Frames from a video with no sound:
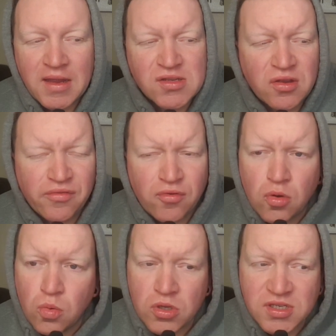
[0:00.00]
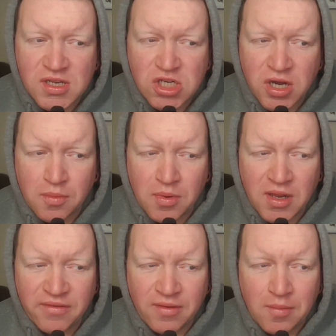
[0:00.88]
he's only fought once this year, I
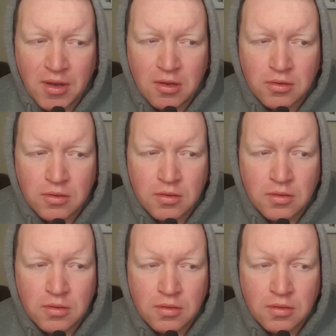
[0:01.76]
believe. Let me look.